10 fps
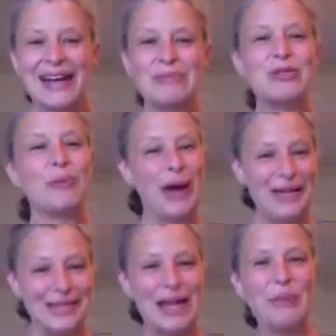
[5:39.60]
So
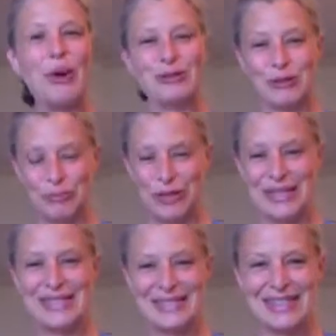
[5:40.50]
body type also
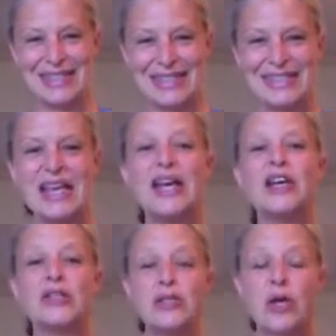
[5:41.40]
plays into this.
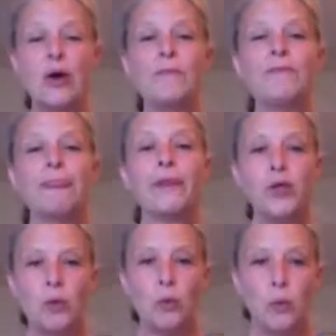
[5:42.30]
So
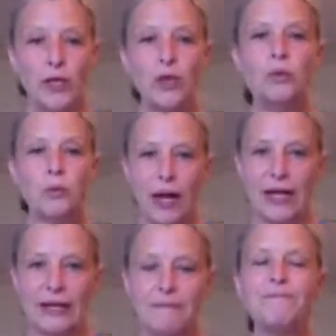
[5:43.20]
when you
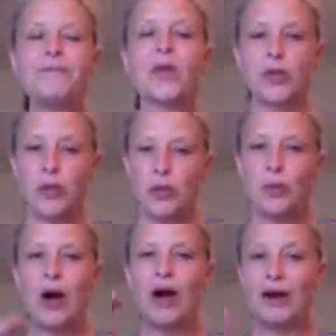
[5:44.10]
run,
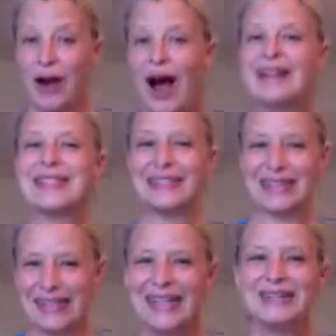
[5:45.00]
you are
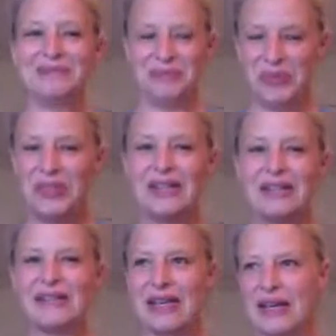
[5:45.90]
oscillating.
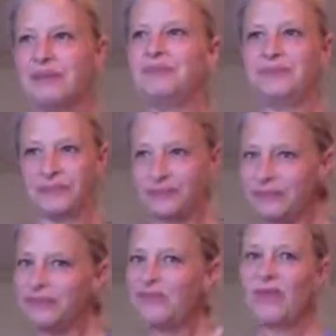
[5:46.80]
There's
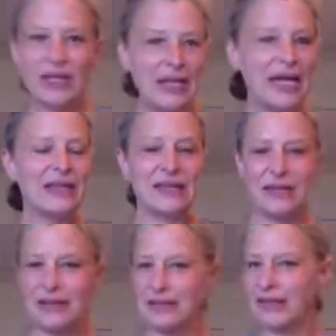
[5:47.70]
like
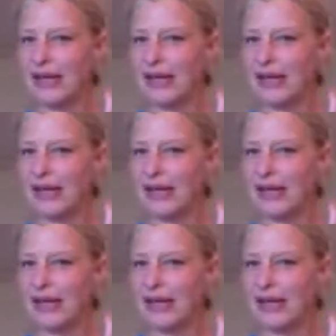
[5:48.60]
the